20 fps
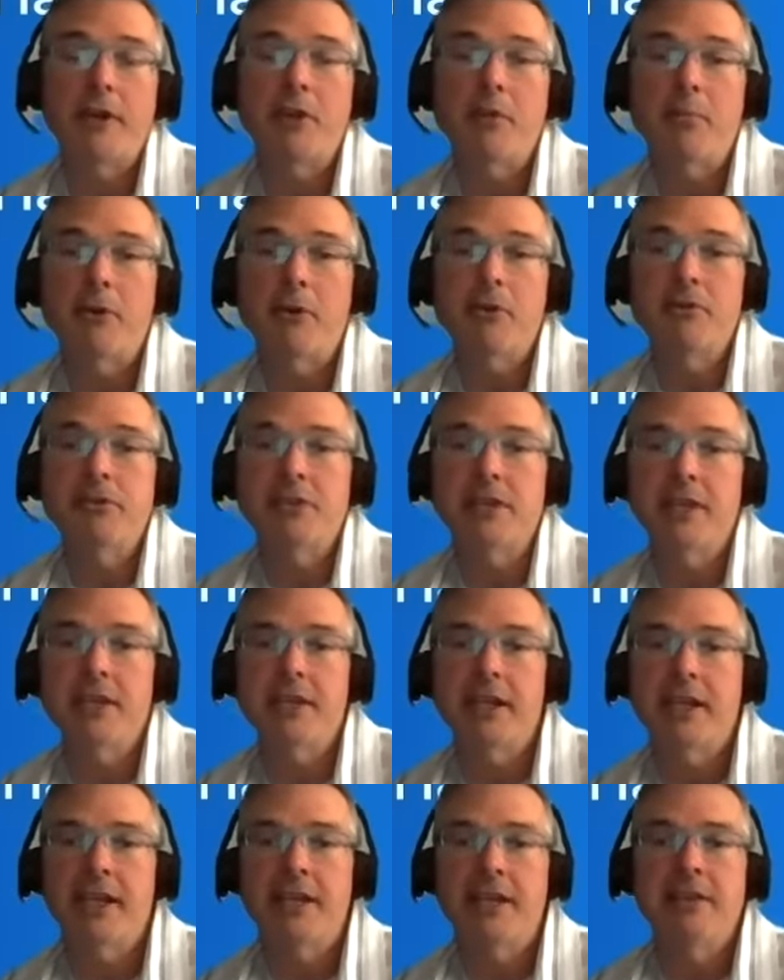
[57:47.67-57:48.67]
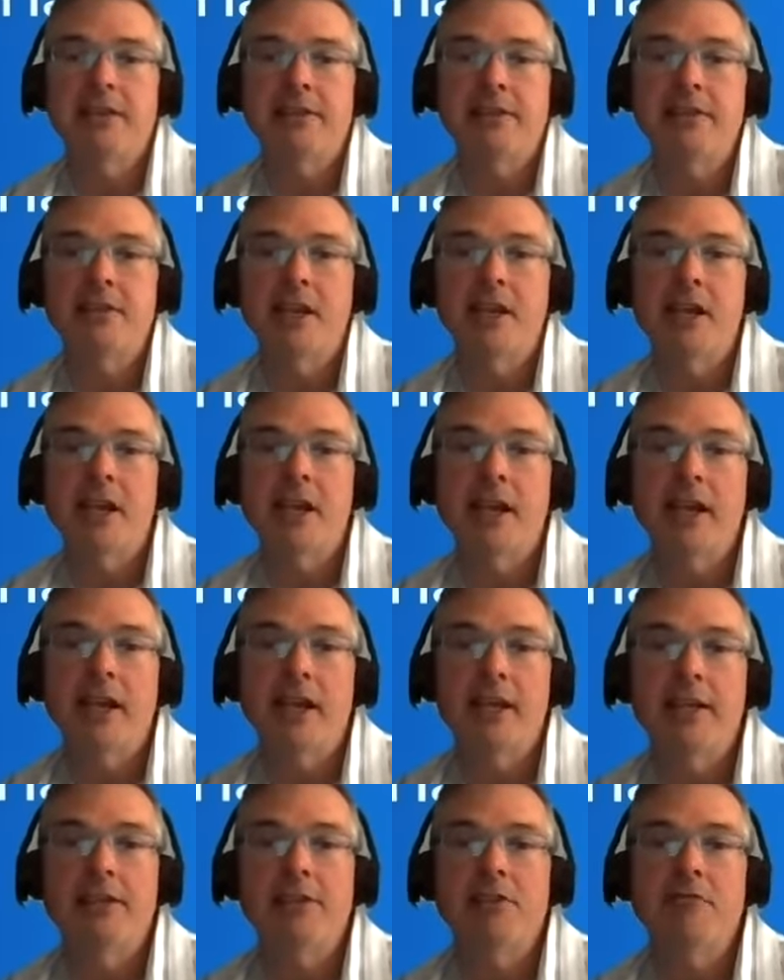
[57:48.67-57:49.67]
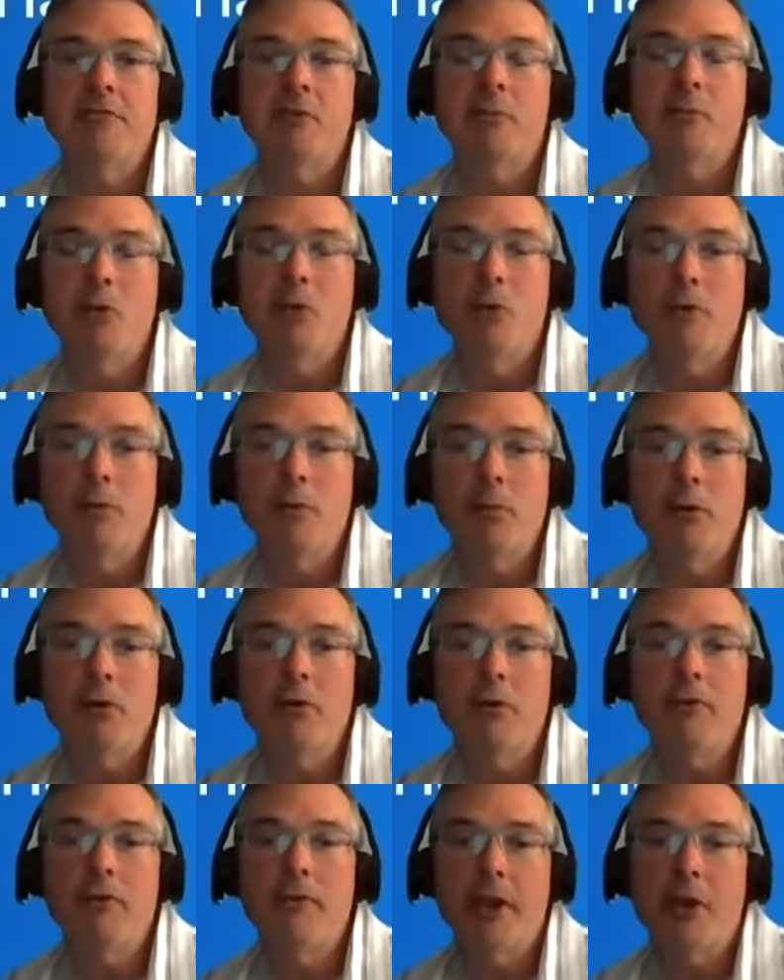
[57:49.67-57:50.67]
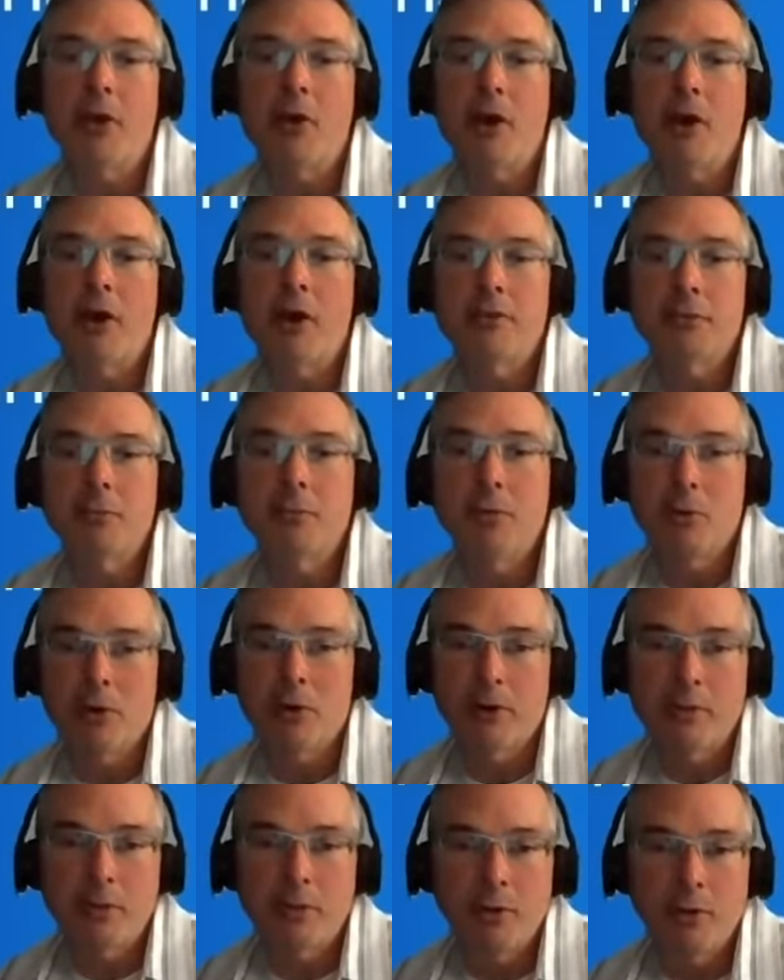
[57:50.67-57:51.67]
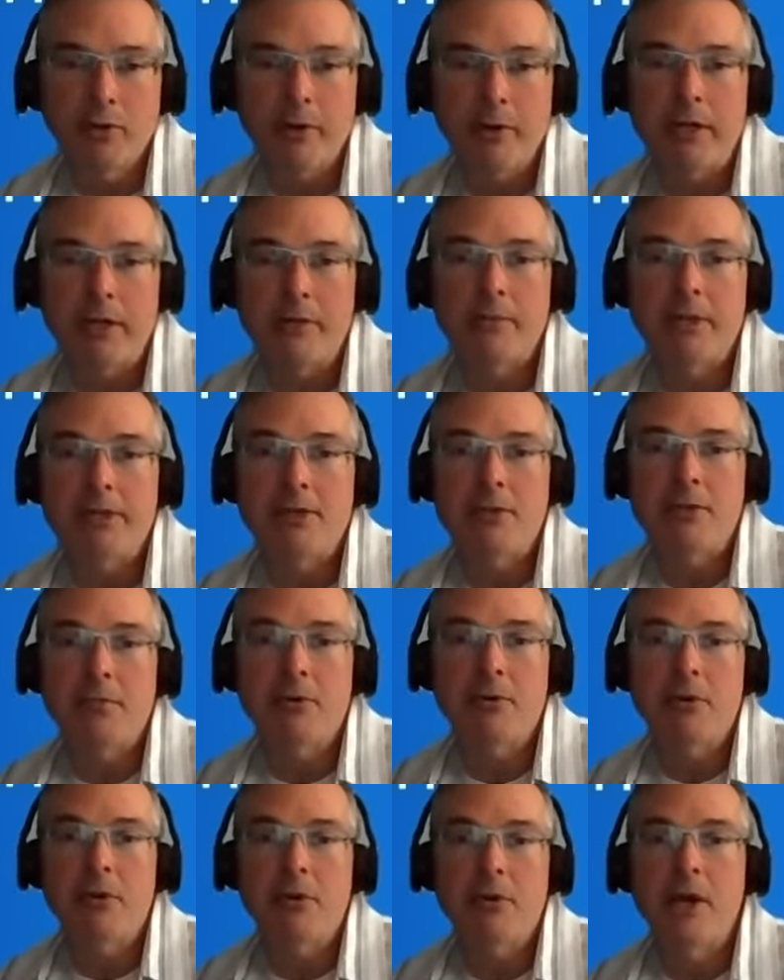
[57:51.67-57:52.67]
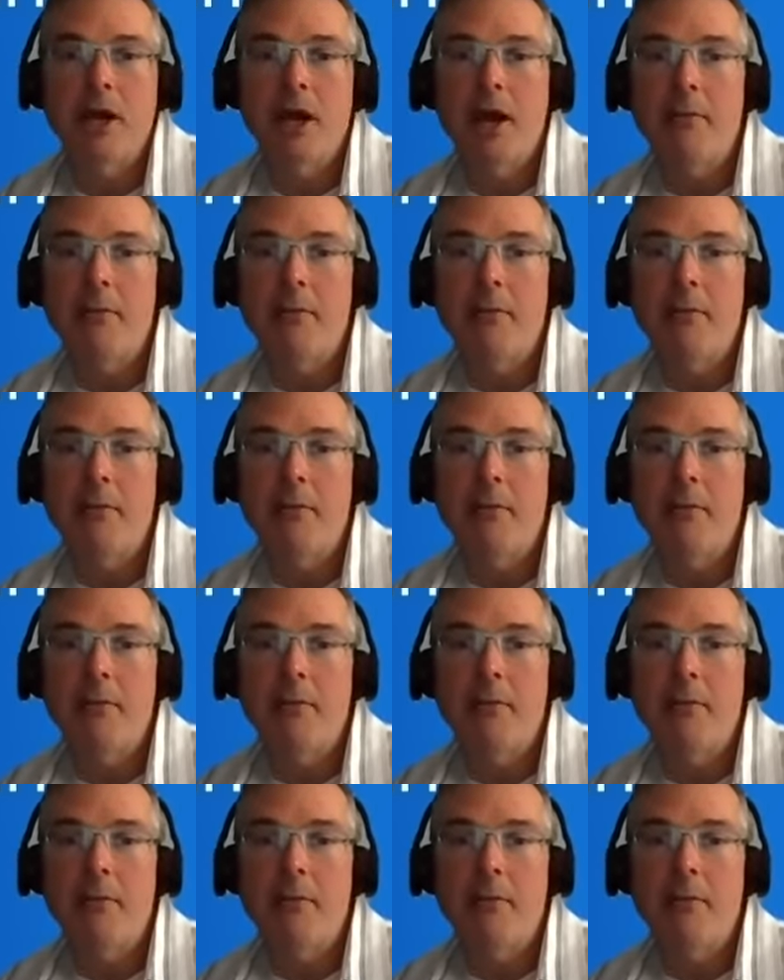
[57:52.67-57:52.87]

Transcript: The person is removable, they are deportable or inadmissible,